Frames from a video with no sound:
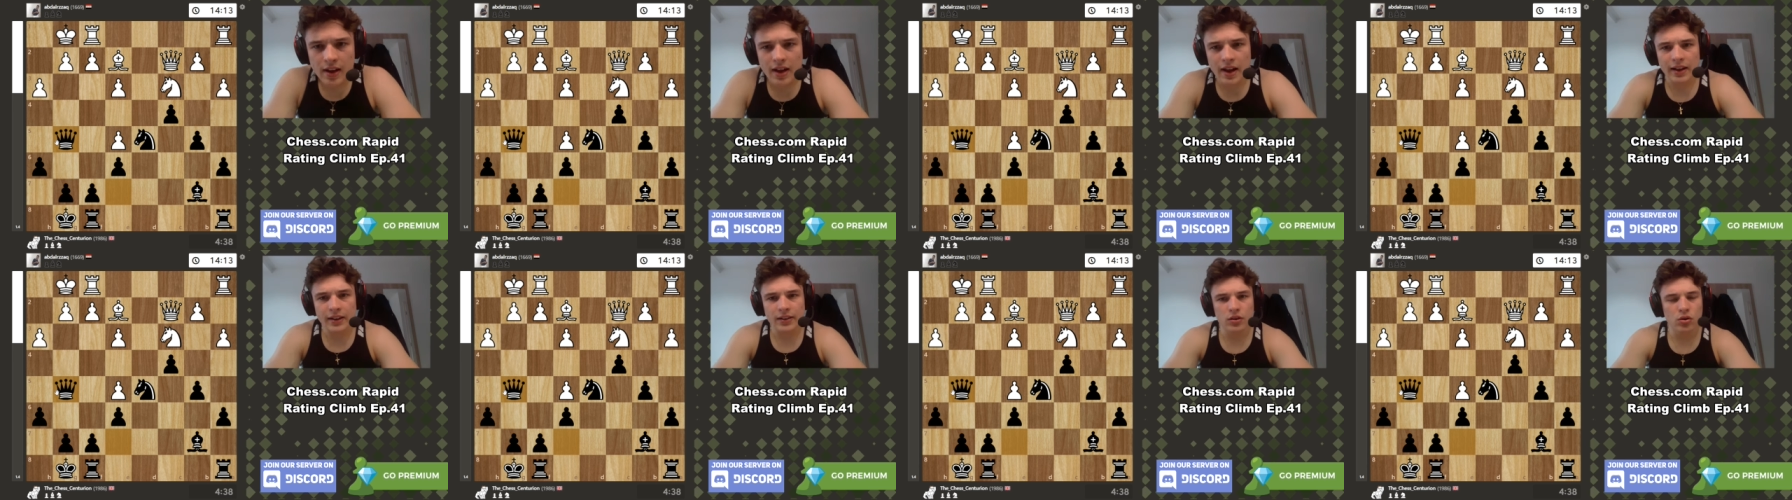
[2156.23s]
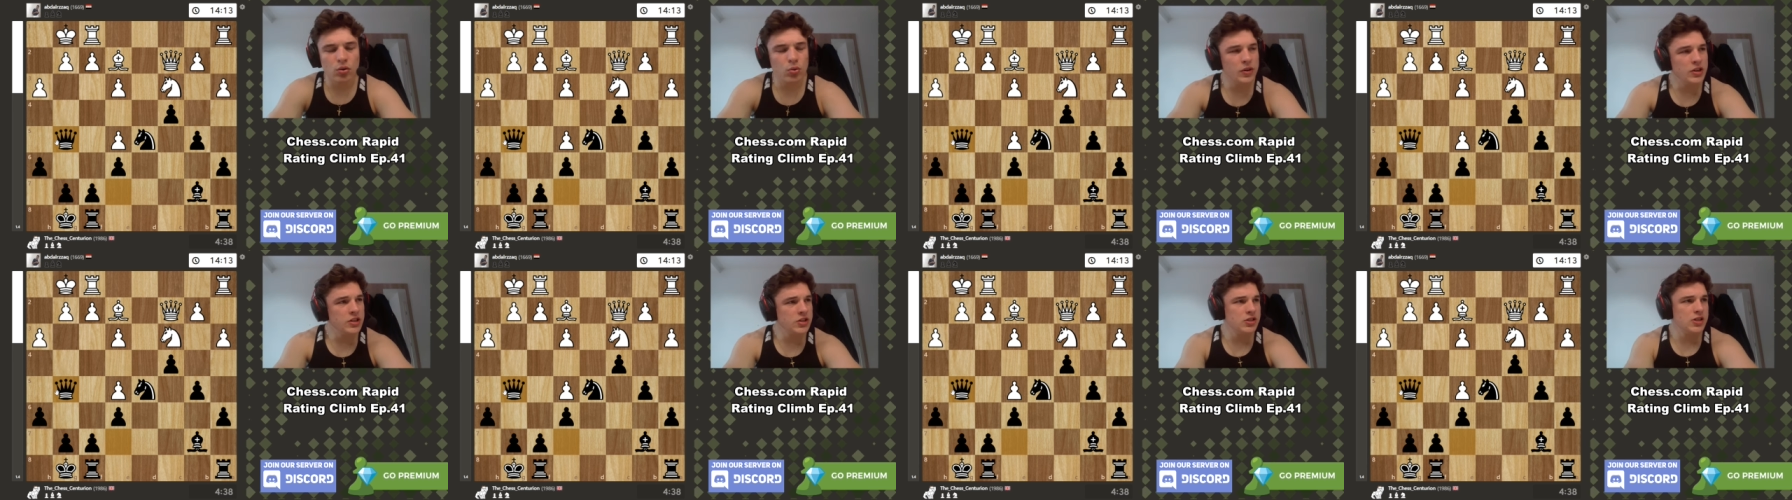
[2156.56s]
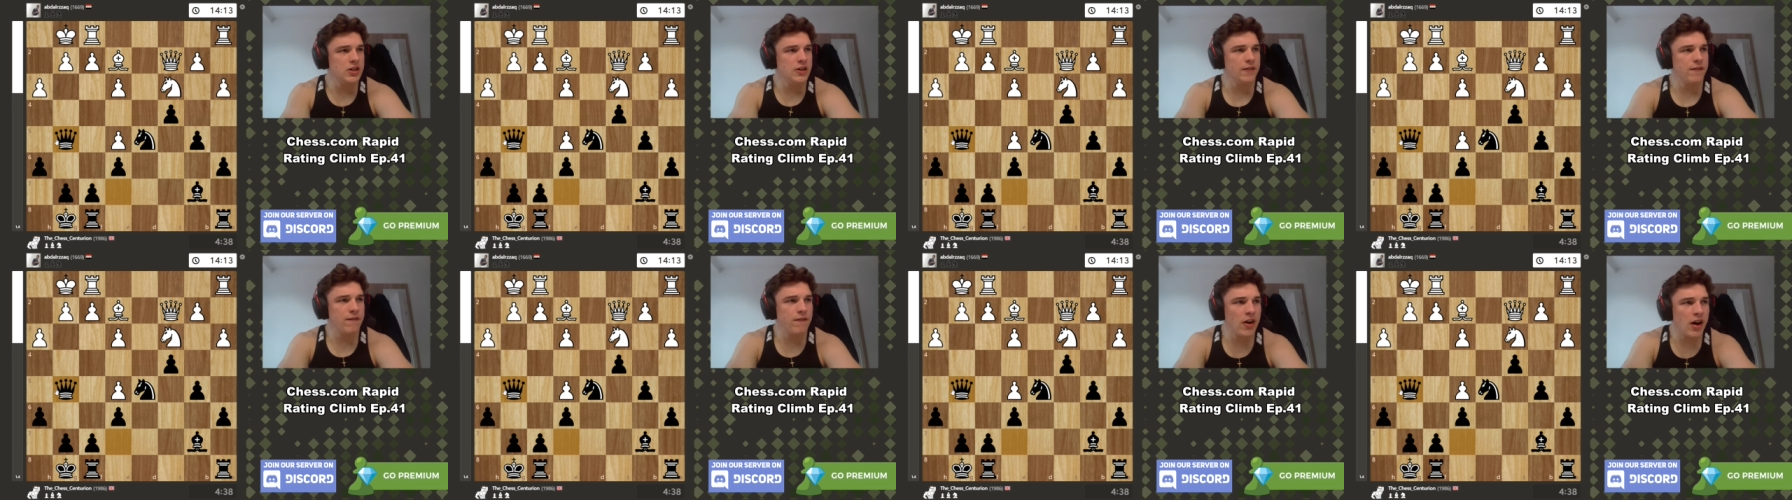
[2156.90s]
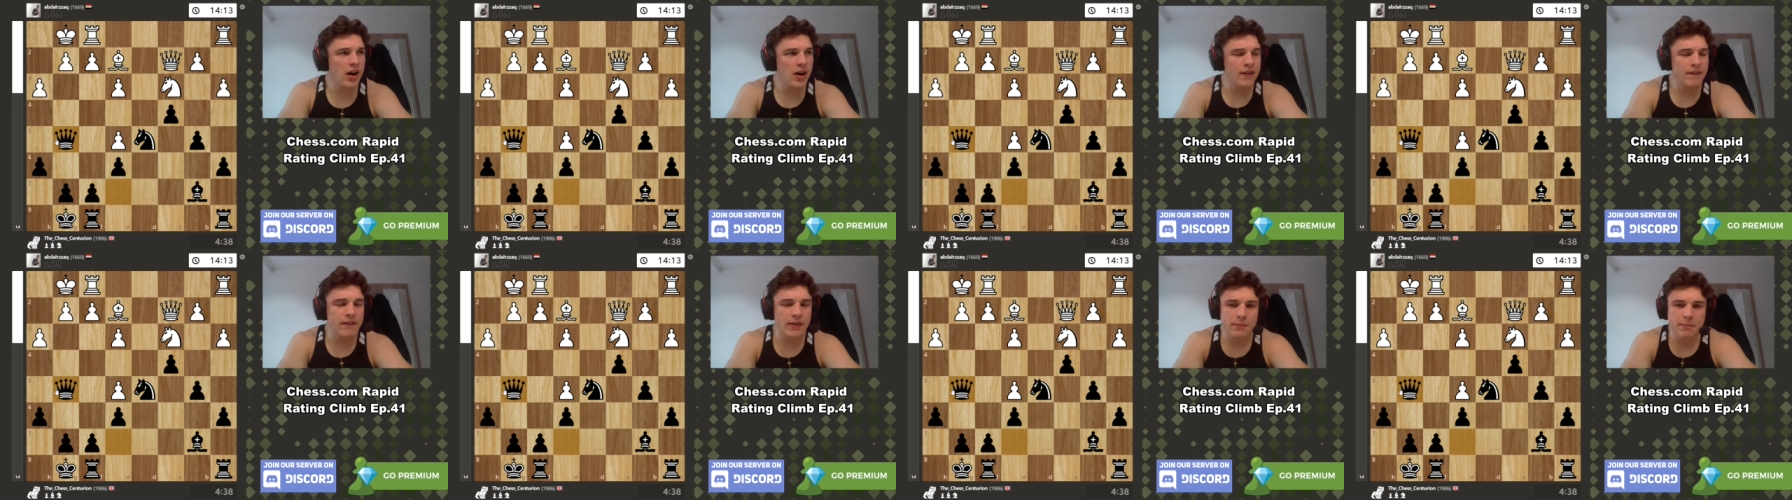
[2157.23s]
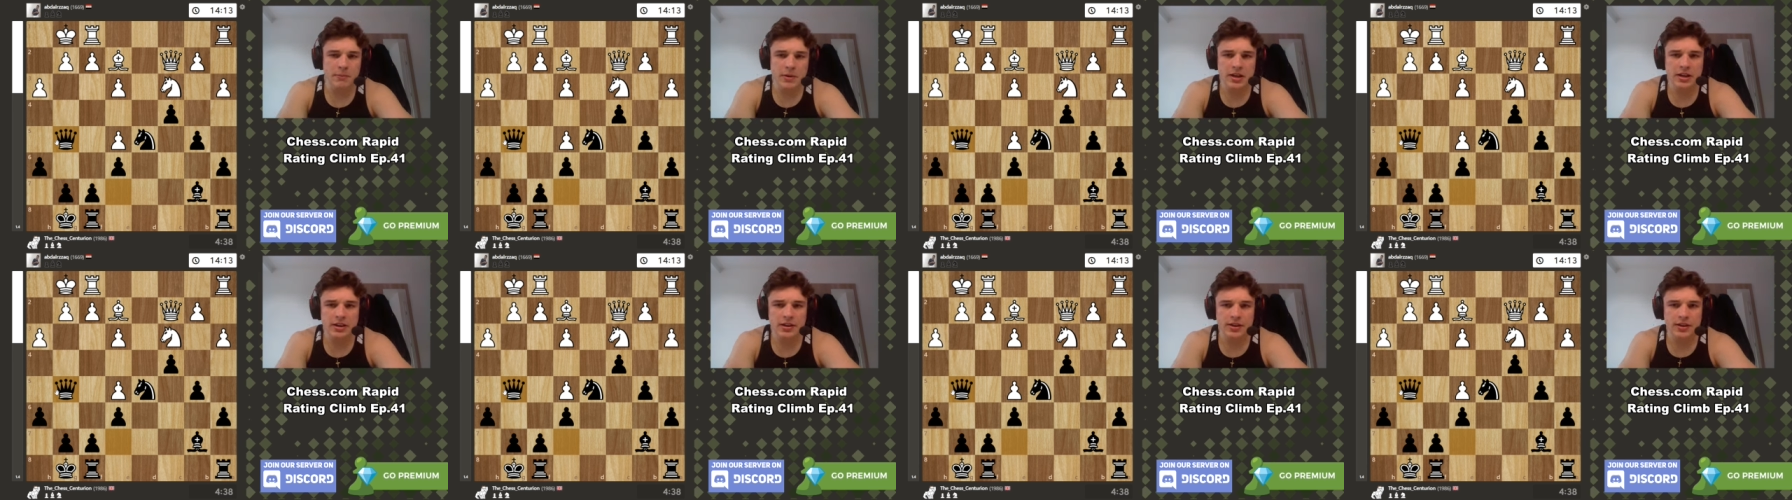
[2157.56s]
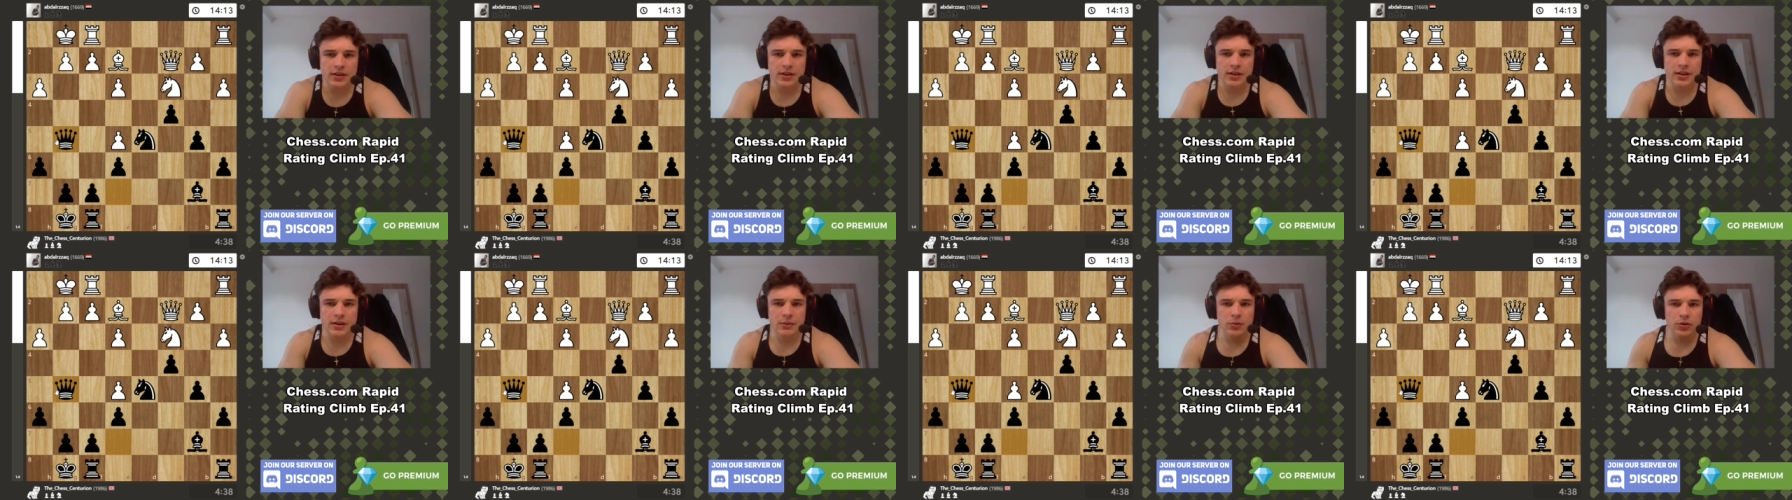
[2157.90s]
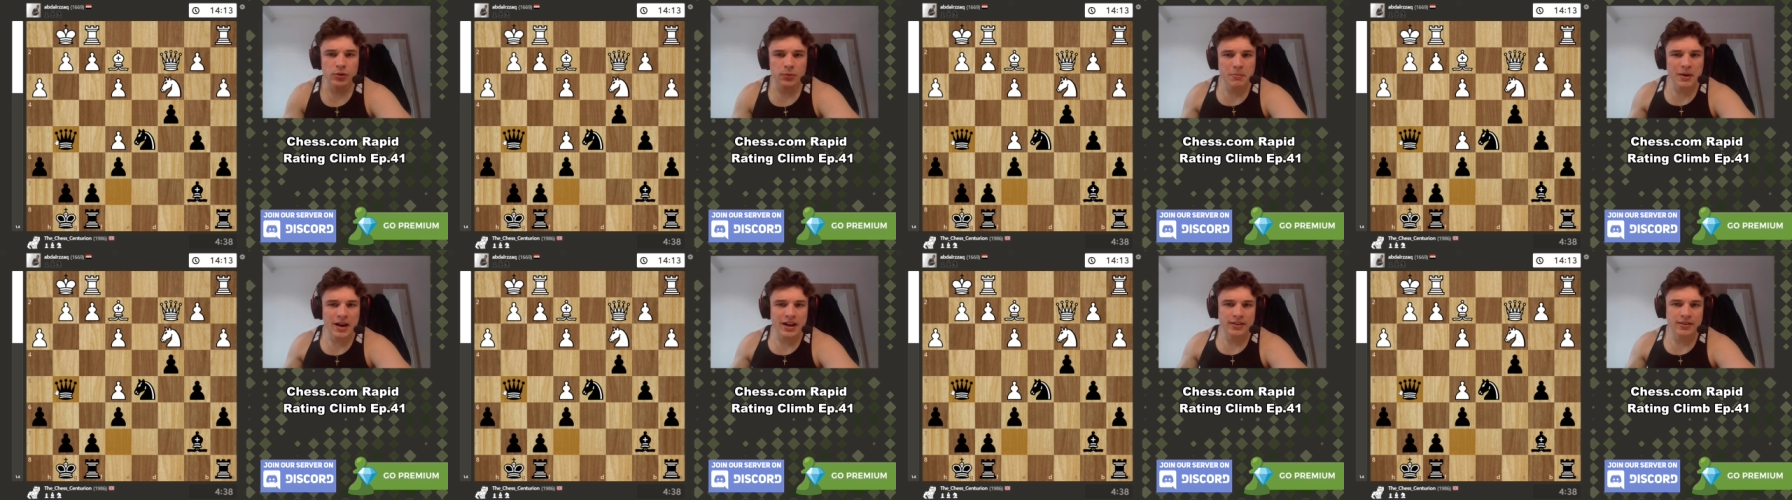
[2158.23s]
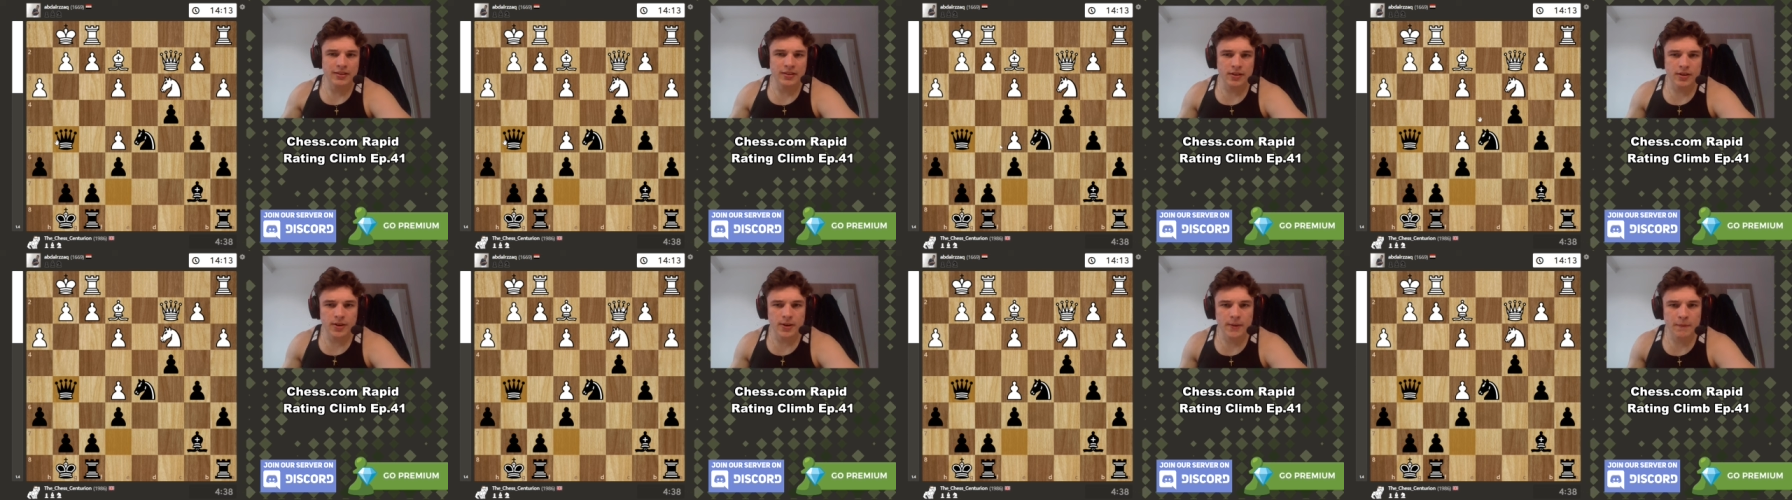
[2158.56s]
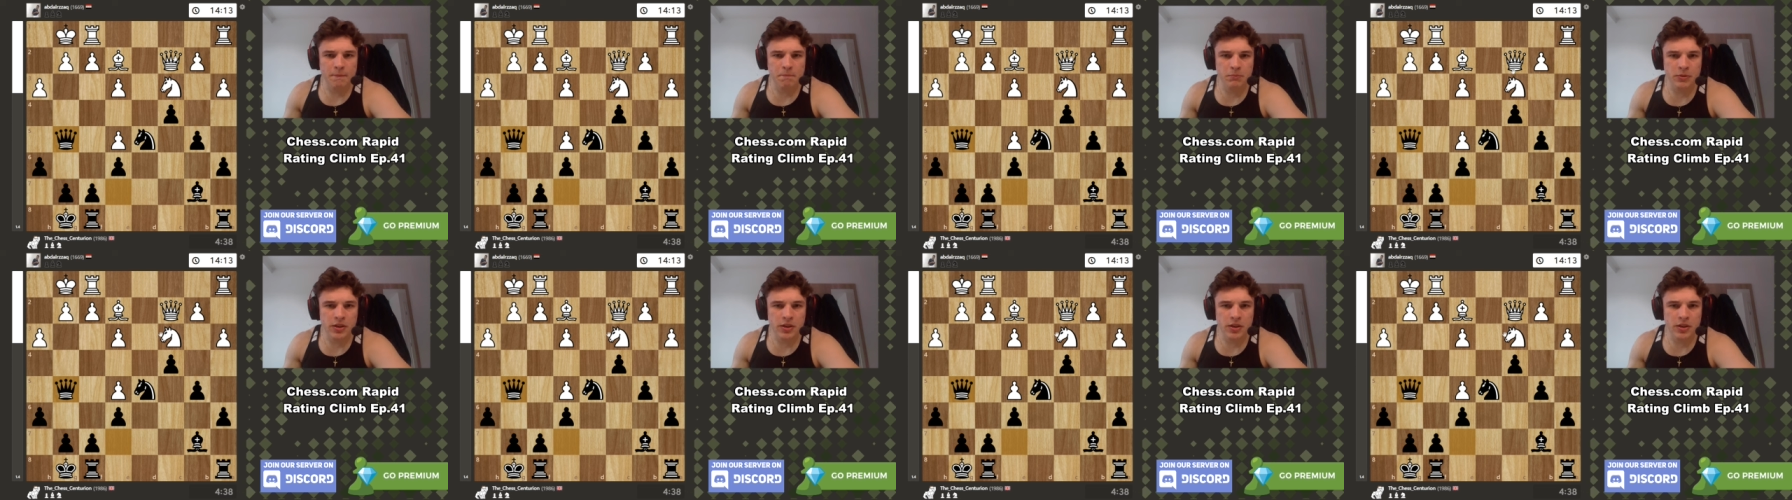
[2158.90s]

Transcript: And queen g five immediately was better.